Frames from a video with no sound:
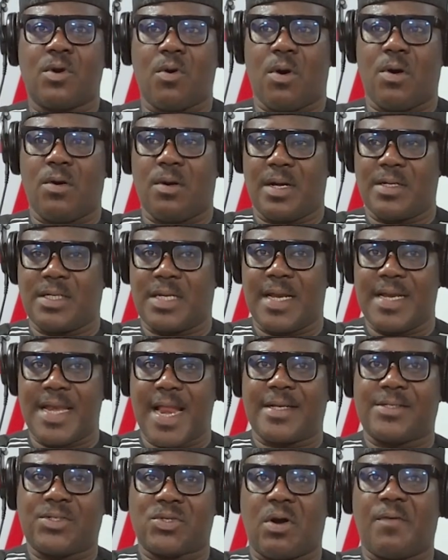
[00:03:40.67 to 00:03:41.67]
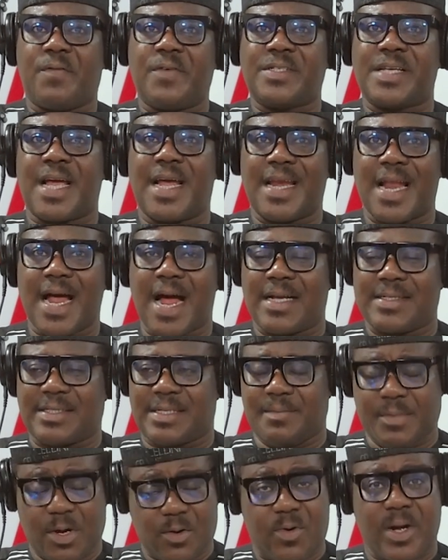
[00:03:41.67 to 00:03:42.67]
call the next officer and
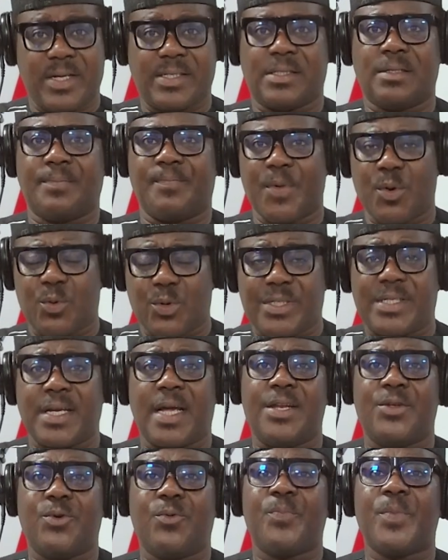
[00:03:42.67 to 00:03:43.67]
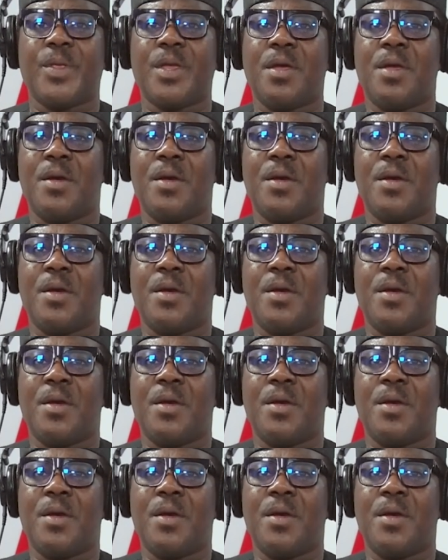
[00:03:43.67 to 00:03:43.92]
ask them a question, they will tell you